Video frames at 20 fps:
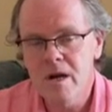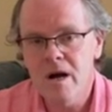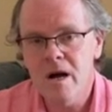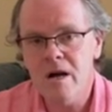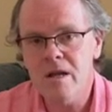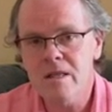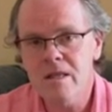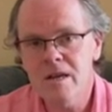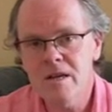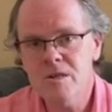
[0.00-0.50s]

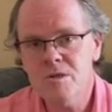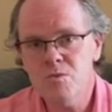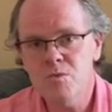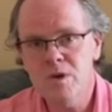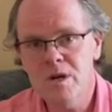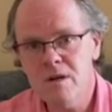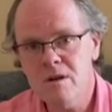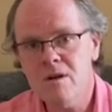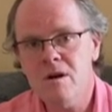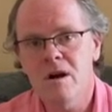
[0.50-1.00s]
Unless
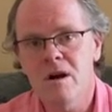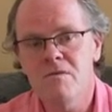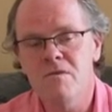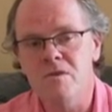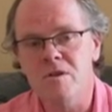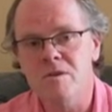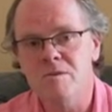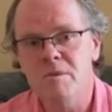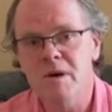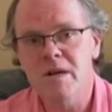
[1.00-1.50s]
we're
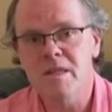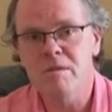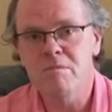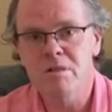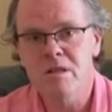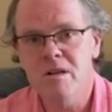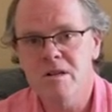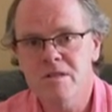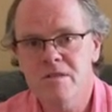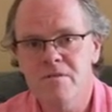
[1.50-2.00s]
covered by the
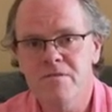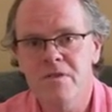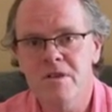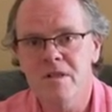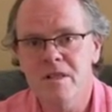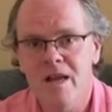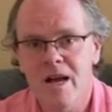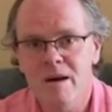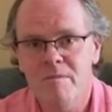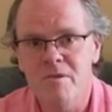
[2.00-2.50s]
blood of the
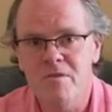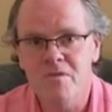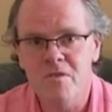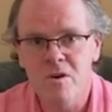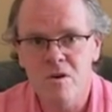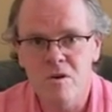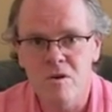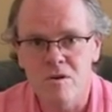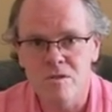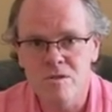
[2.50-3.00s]
Lamb of
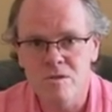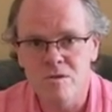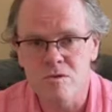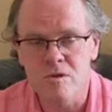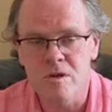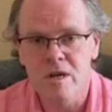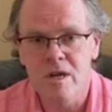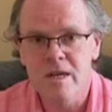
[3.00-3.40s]
God who